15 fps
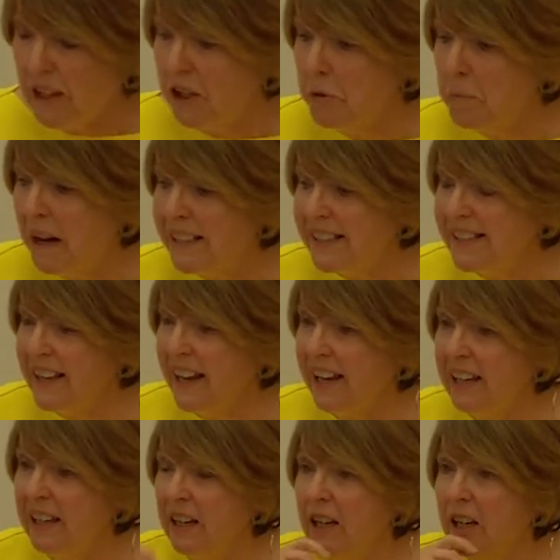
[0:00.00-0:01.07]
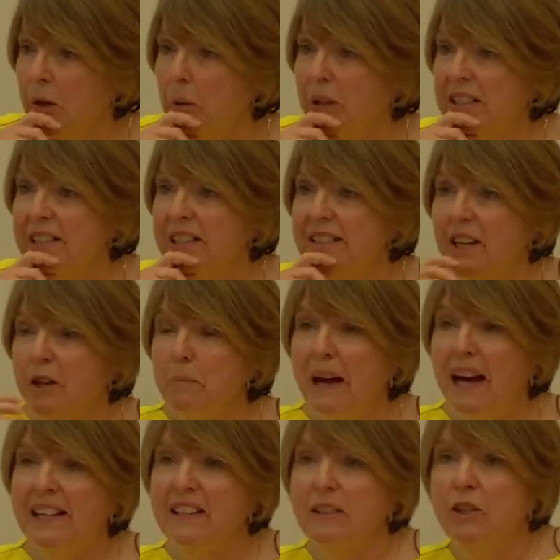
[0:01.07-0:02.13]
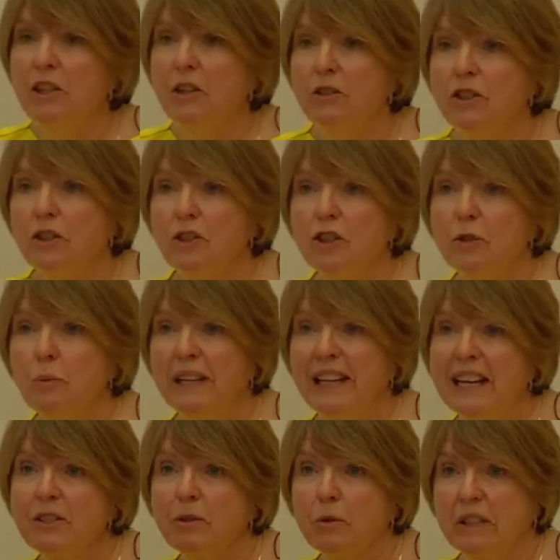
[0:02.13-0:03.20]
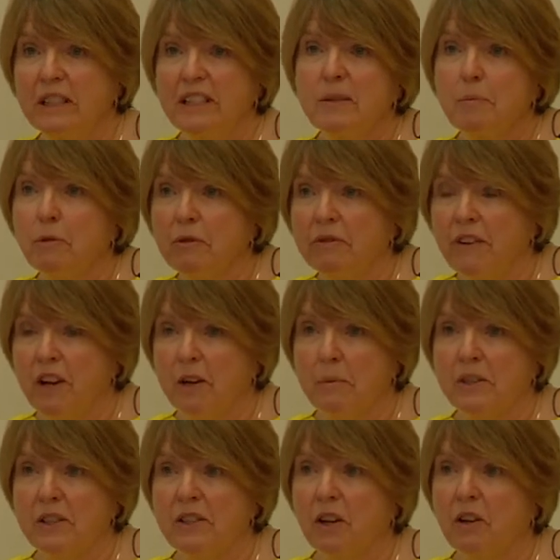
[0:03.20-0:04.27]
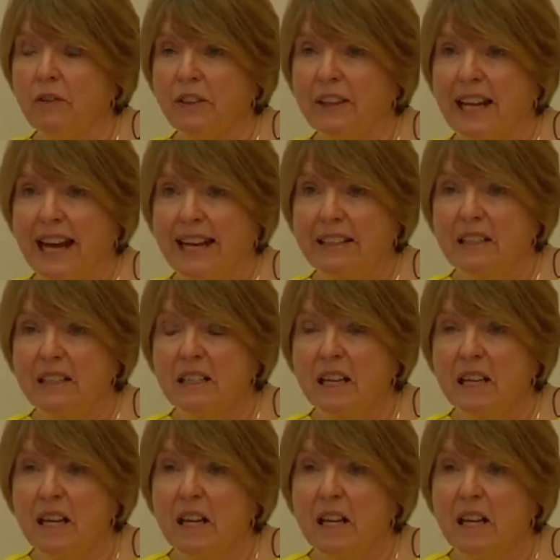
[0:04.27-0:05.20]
You might say, well, is this so bad? You know, shouldn't we get all these small farmers off the land?